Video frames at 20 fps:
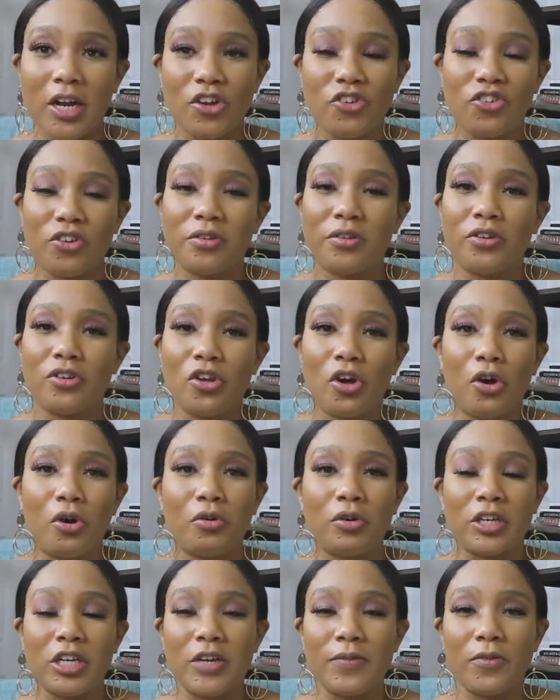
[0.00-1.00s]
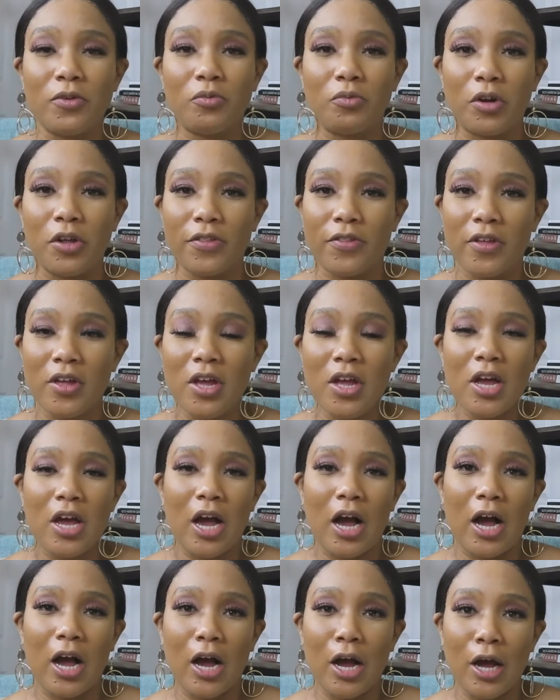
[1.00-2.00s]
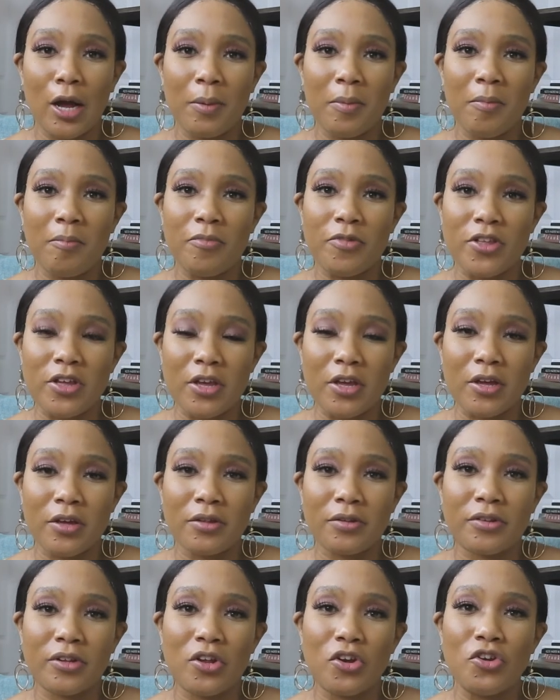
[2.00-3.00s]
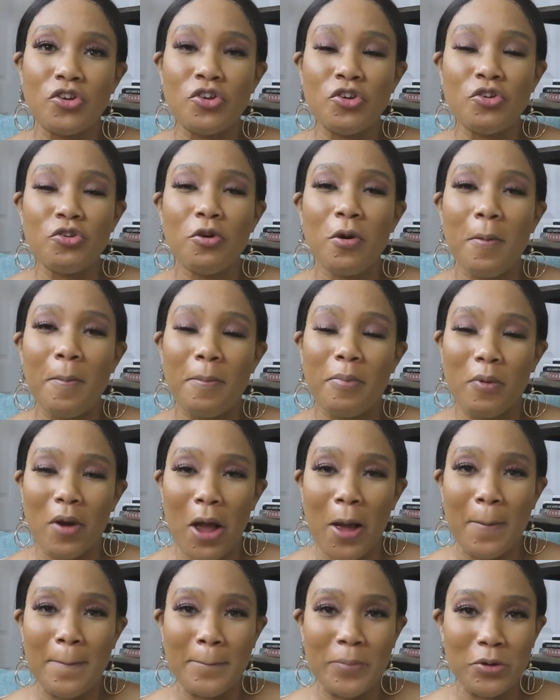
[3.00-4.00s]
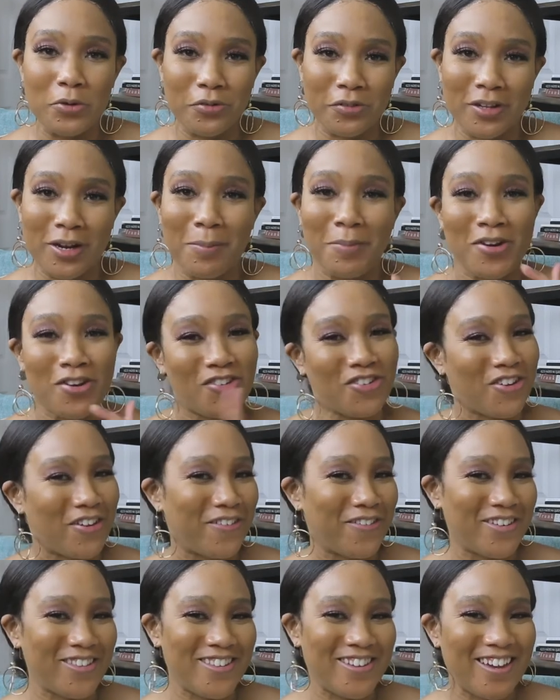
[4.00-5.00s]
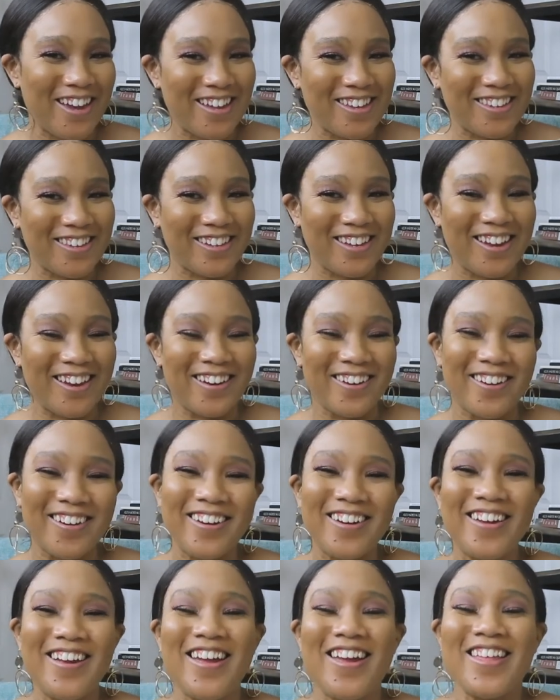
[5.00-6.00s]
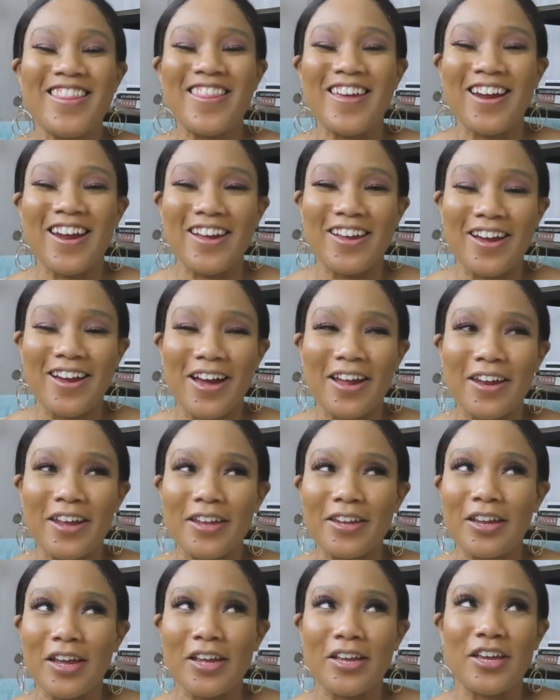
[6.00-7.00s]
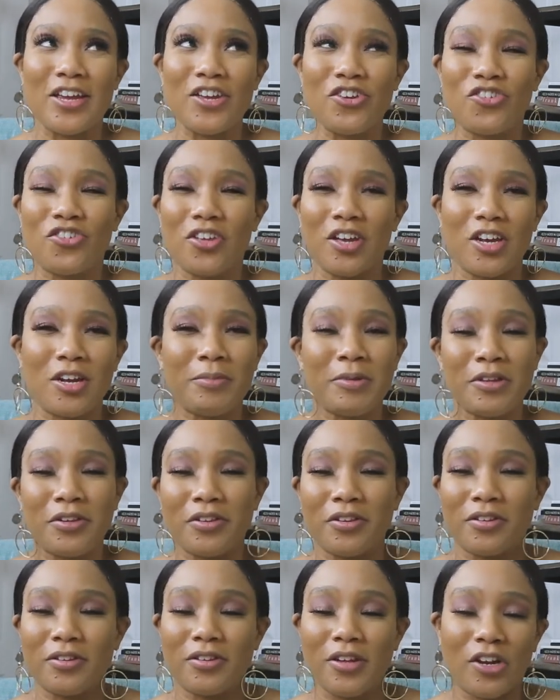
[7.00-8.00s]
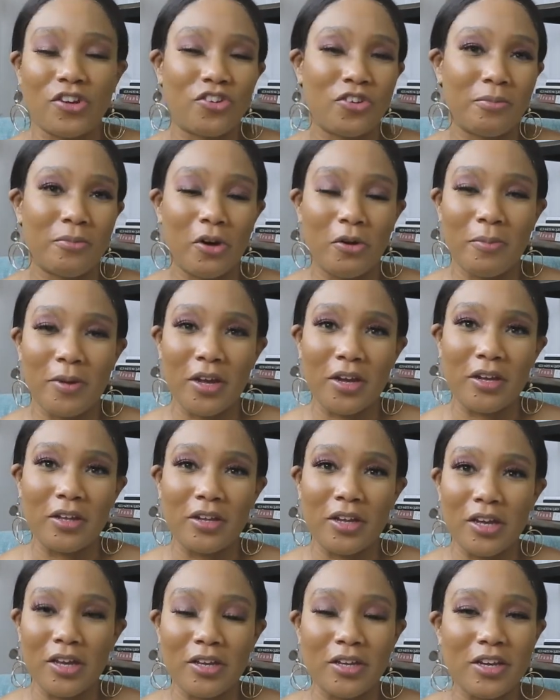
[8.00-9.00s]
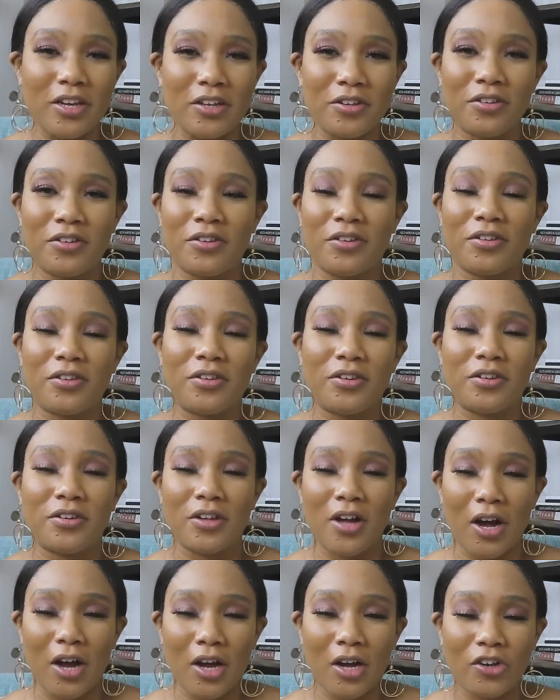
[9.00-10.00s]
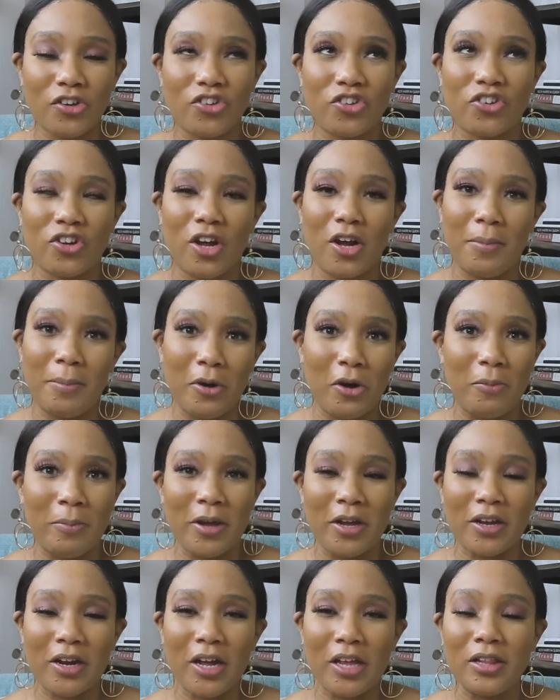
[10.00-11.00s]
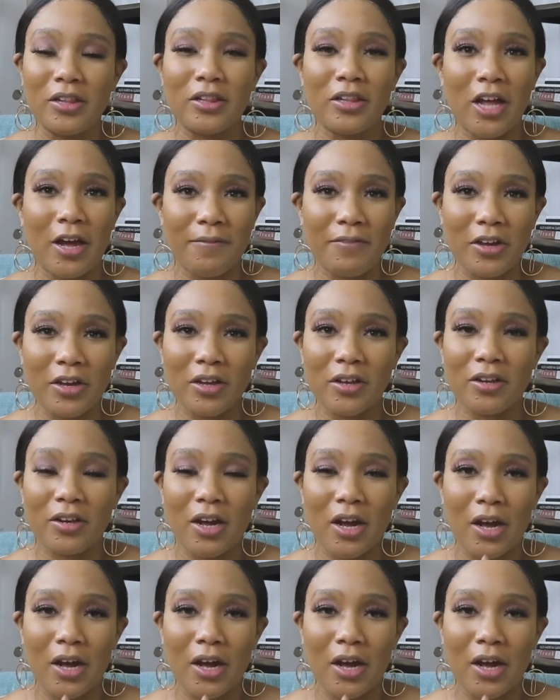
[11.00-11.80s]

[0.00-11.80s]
And I just know, even with Um, these new brown boots that I'm going to share with you guys later that I got in, like it's going to be such a moment. Like it's such a moment. I love it.